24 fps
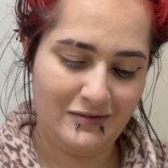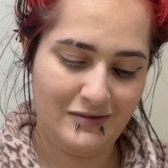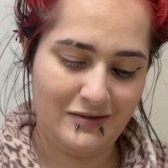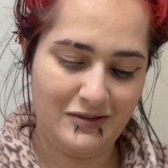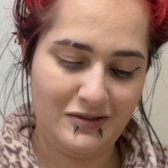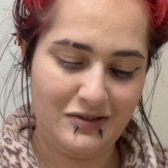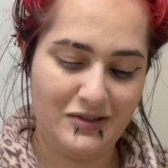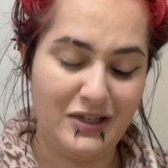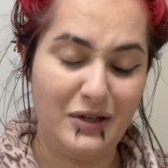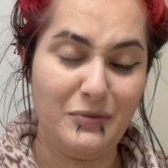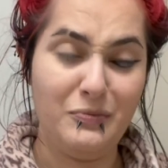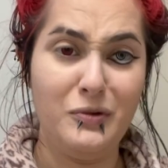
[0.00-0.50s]

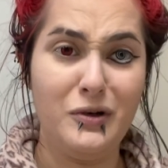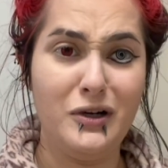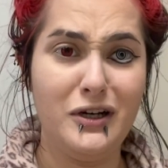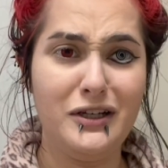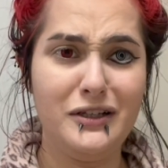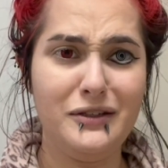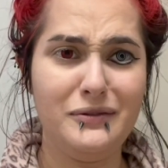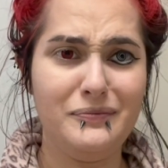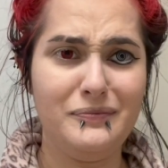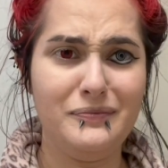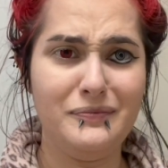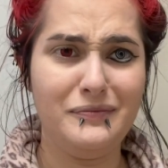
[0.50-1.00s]

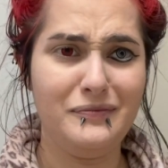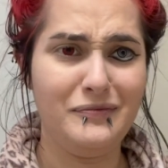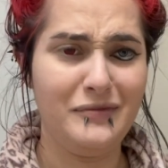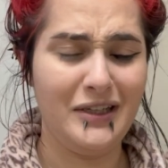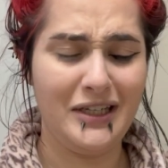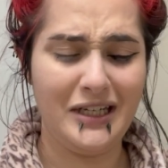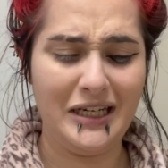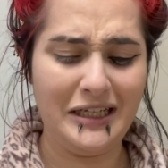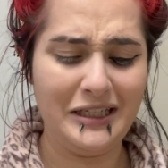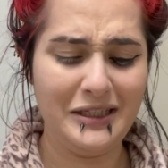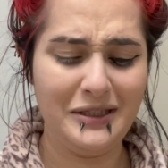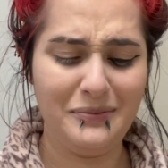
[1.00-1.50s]
someone. Like,
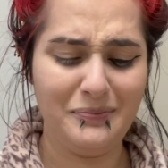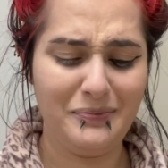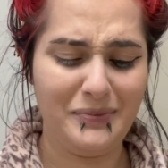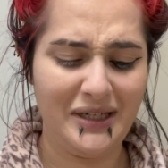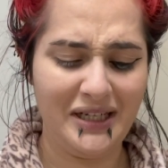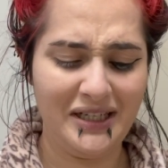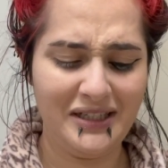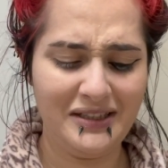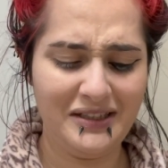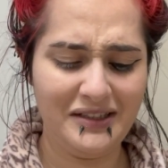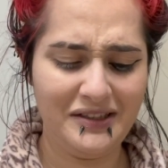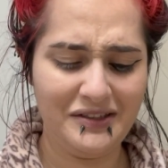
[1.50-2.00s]
I didn't
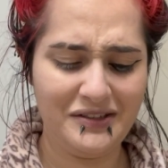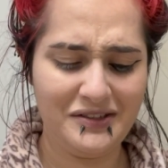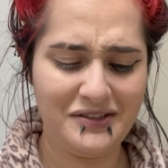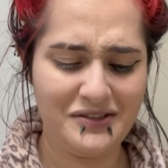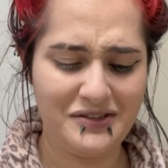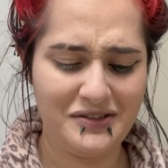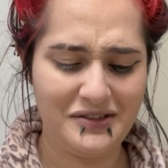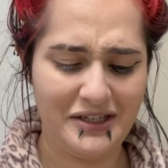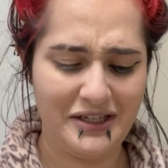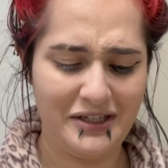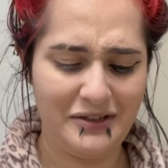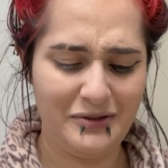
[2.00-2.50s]
buy
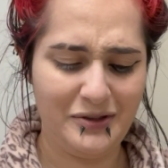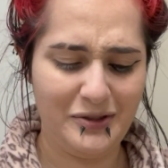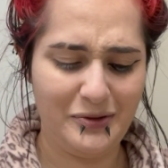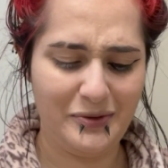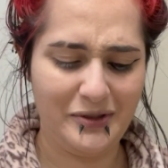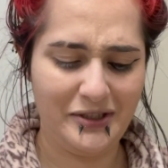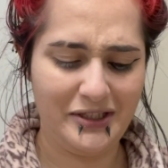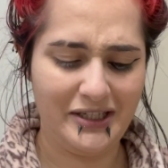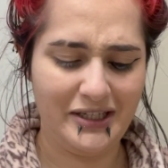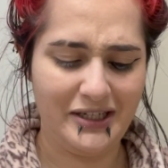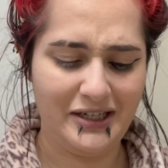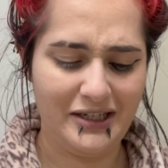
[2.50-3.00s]
this. I don't know where
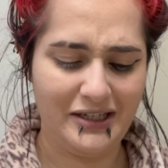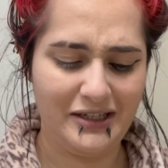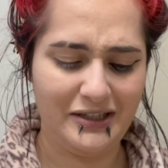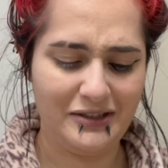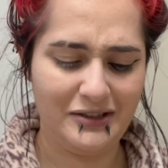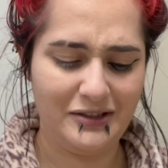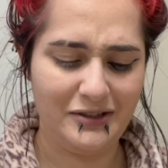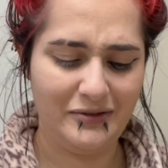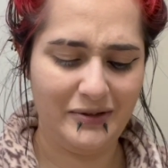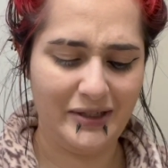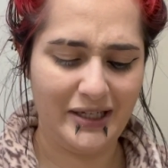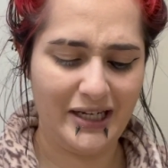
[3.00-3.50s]
they got it
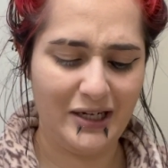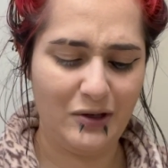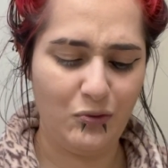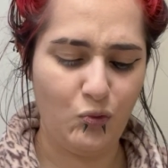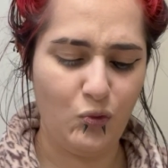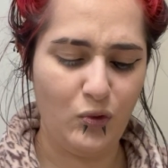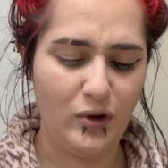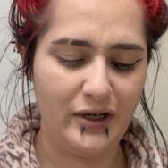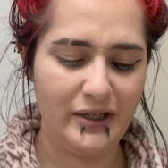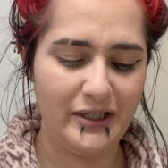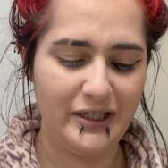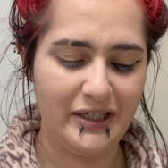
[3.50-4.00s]
though. Like, I
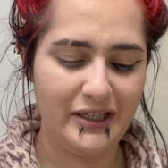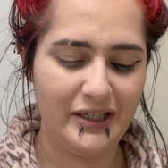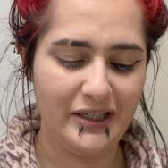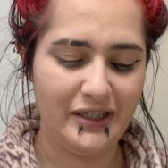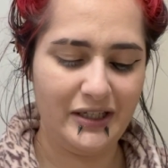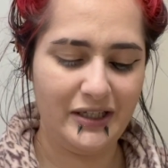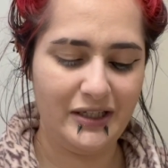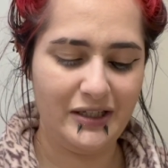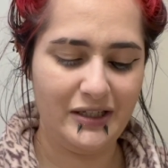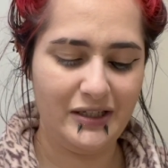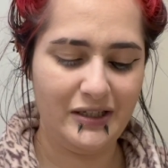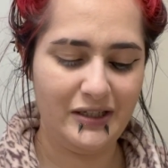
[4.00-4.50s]
won it
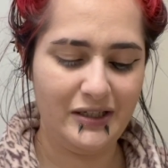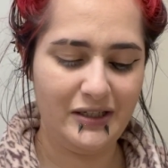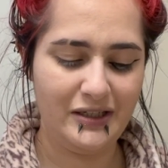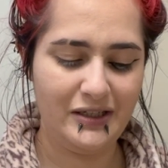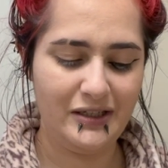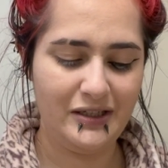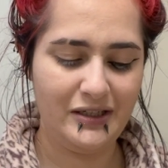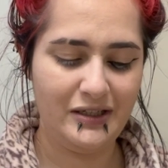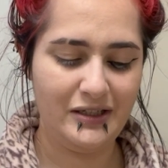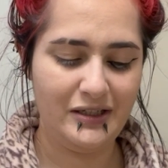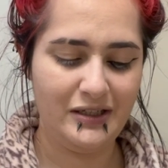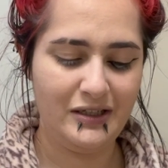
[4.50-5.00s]

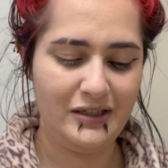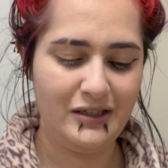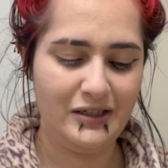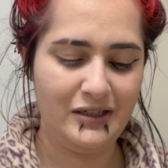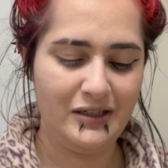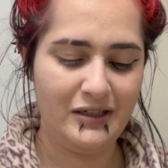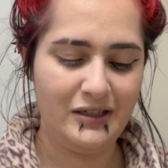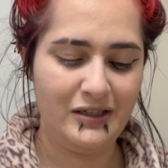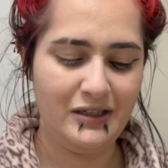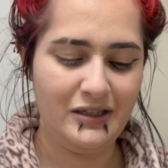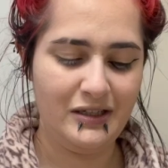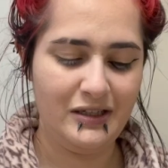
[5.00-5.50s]

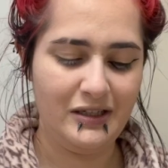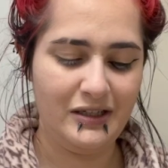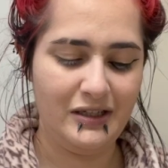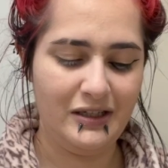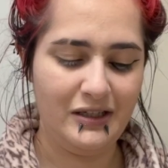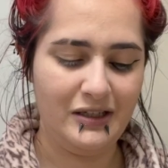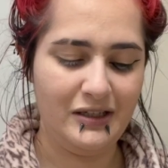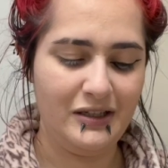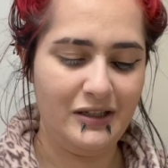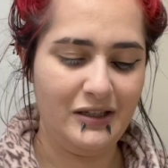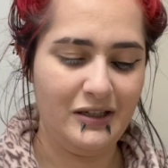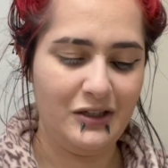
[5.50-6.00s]

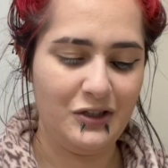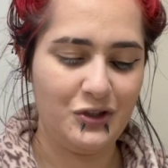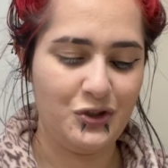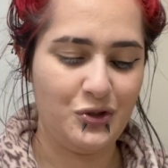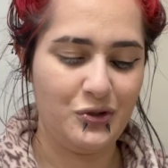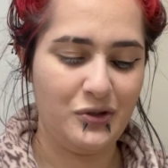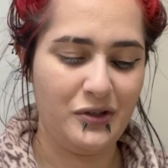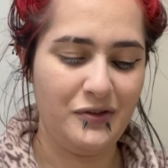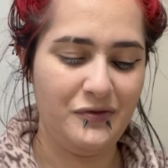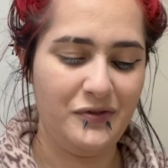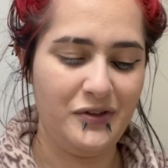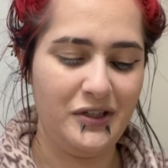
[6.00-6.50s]
in a
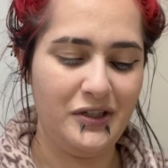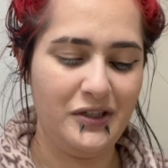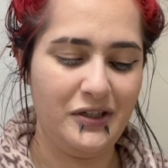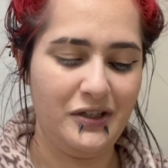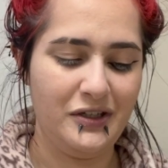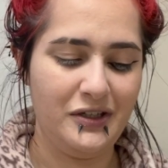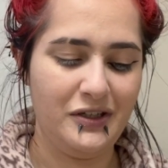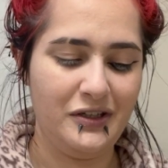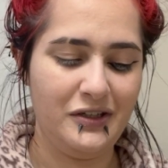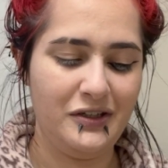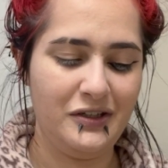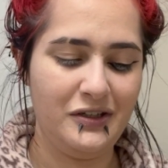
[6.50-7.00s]

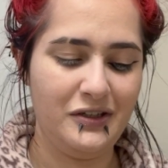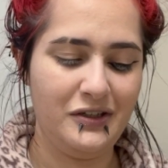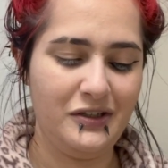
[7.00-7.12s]
trivia